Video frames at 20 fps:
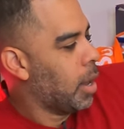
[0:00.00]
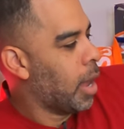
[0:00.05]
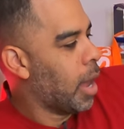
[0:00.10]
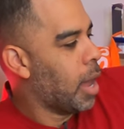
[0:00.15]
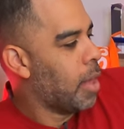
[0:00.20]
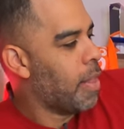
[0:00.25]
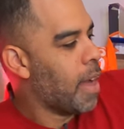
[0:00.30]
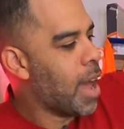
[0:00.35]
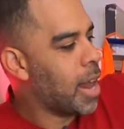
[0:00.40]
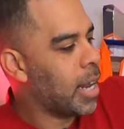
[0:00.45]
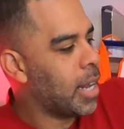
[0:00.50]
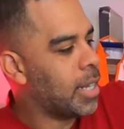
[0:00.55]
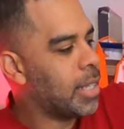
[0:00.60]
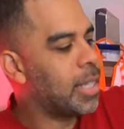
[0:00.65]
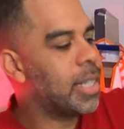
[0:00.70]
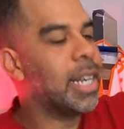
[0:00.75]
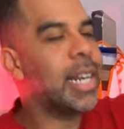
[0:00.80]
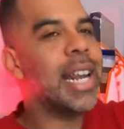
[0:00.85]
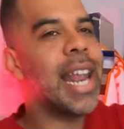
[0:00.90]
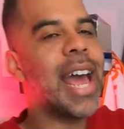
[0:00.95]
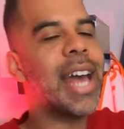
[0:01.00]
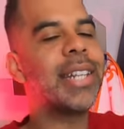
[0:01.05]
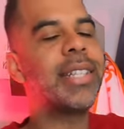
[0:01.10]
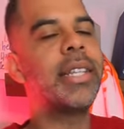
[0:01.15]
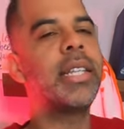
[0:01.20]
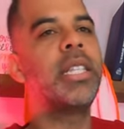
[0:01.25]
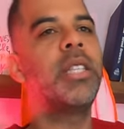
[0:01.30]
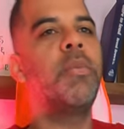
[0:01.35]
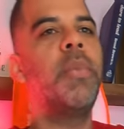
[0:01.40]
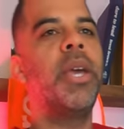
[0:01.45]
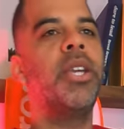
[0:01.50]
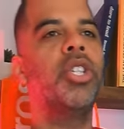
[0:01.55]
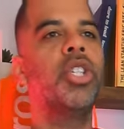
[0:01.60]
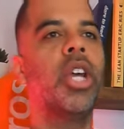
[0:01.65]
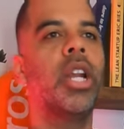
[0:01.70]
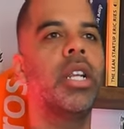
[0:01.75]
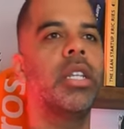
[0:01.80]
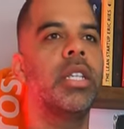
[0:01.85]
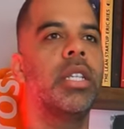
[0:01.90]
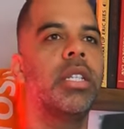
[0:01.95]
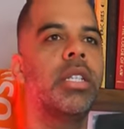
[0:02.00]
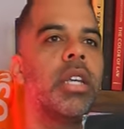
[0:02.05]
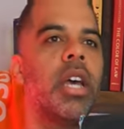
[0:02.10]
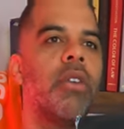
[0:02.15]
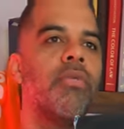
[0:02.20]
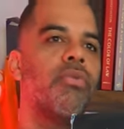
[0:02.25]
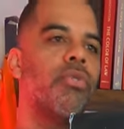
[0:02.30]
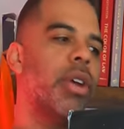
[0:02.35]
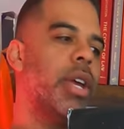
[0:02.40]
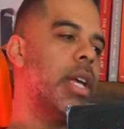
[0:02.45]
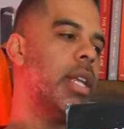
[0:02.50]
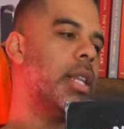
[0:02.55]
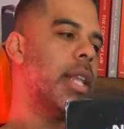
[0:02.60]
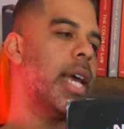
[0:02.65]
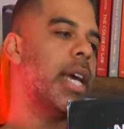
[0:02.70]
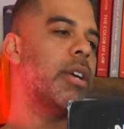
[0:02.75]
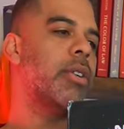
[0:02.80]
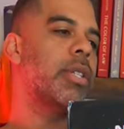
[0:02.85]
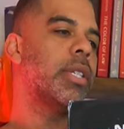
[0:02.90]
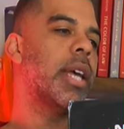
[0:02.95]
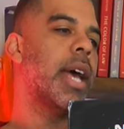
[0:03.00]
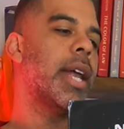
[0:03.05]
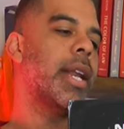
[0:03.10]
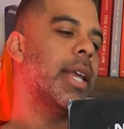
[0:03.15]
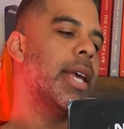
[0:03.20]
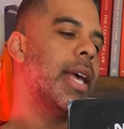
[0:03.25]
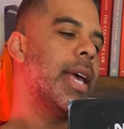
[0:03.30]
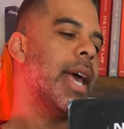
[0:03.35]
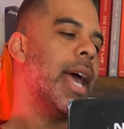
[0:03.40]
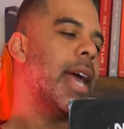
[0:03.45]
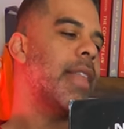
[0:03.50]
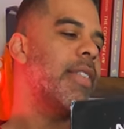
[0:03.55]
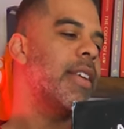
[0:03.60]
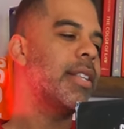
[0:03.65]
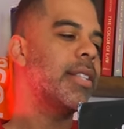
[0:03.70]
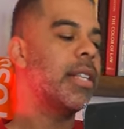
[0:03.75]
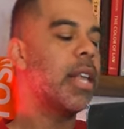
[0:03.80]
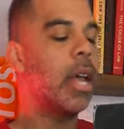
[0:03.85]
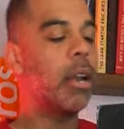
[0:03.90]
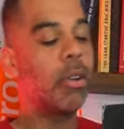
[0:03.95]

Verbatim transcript: And that is the NASA Space Shuttle Discovery LEGO set. And this not